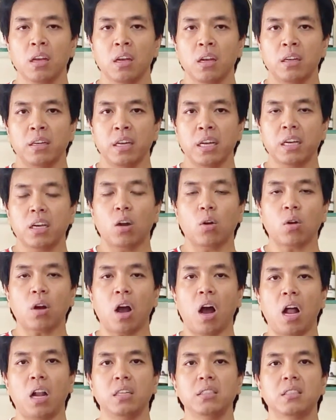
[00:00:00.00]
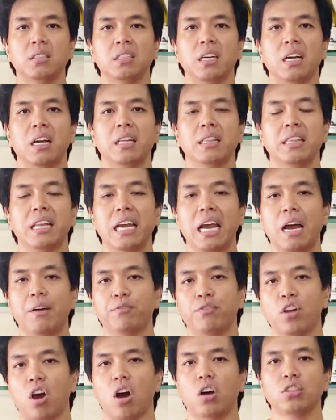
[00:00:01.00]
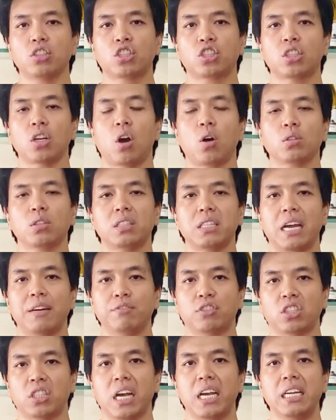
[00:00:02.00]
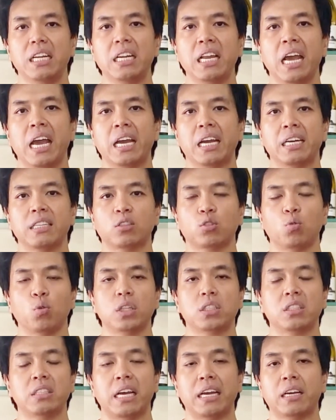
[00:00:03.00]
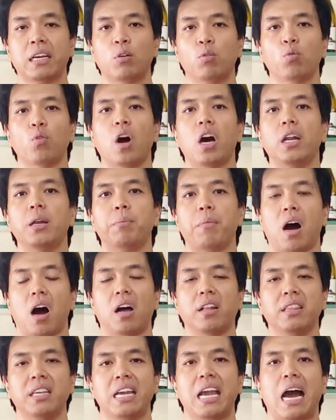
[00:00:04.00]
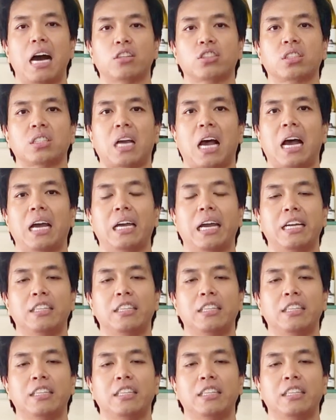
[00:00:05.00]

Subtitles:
Nico Collins, they have Dalton Schultz, they have Jaden Higgins, which they can run him on the outside,